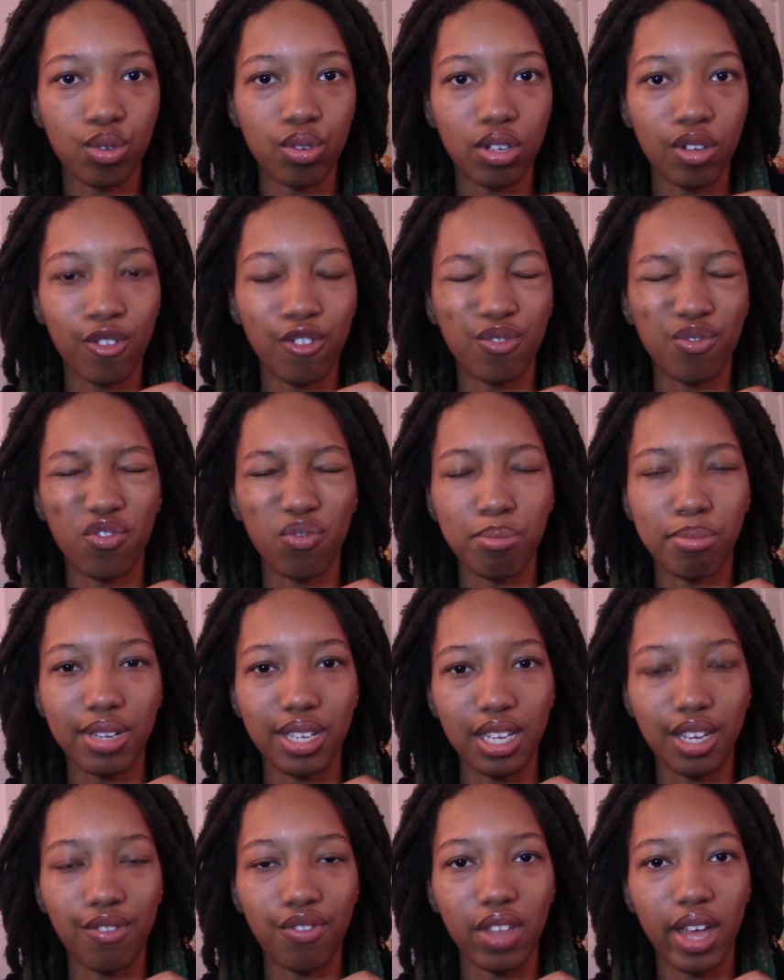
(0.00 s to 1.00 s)
You
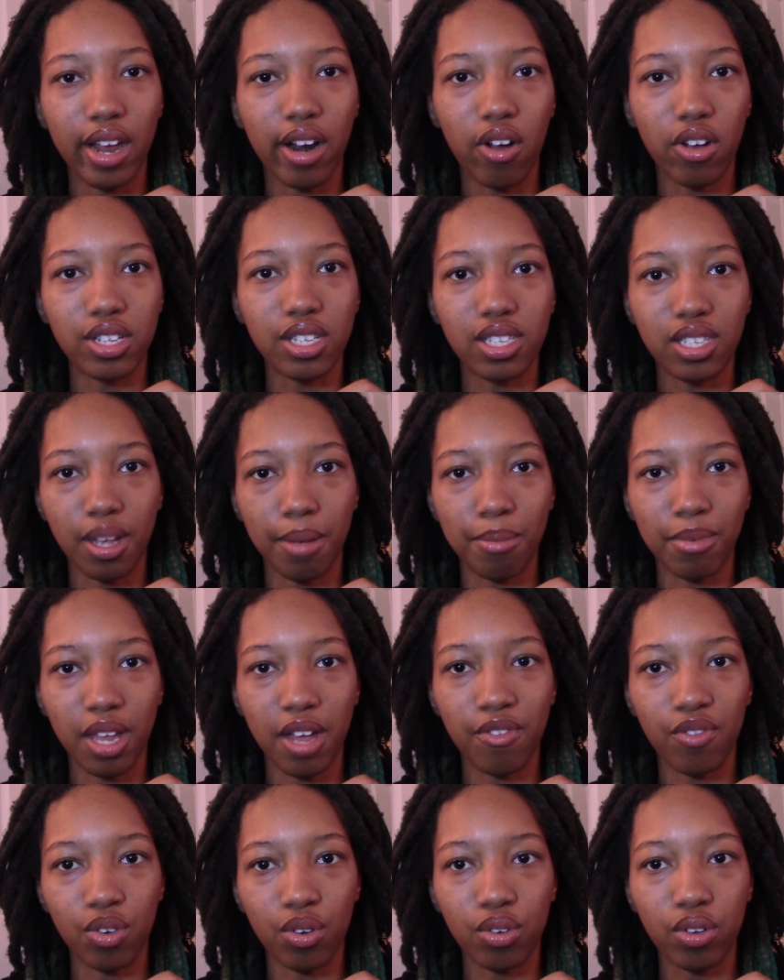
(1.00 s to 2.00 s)
believe that on some
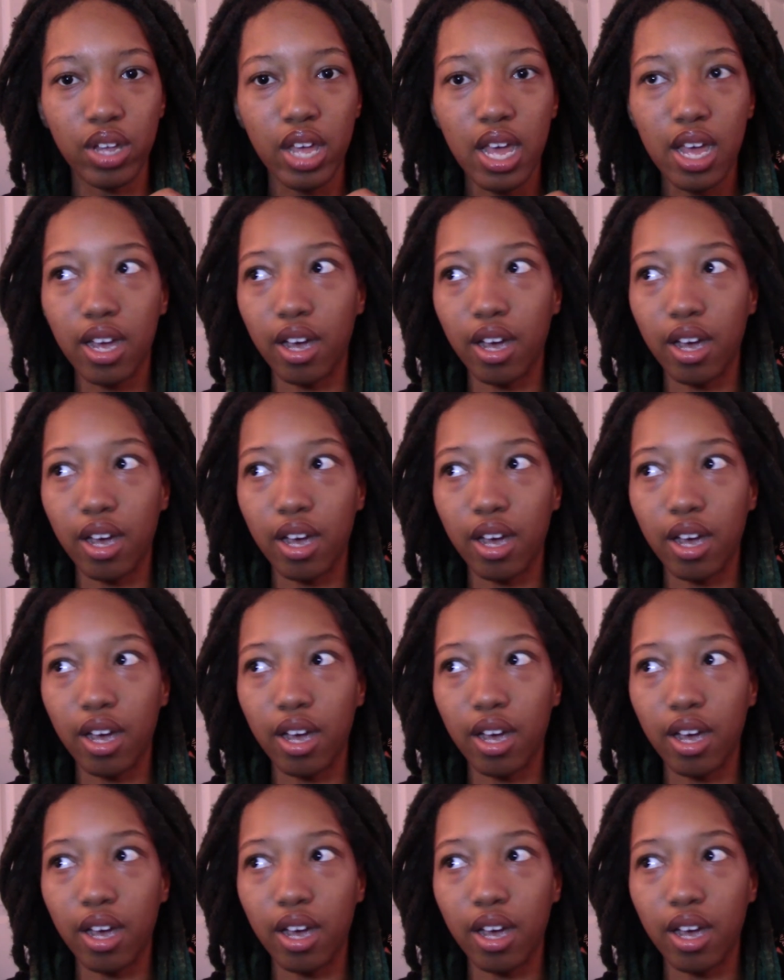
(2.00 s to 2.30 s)
level.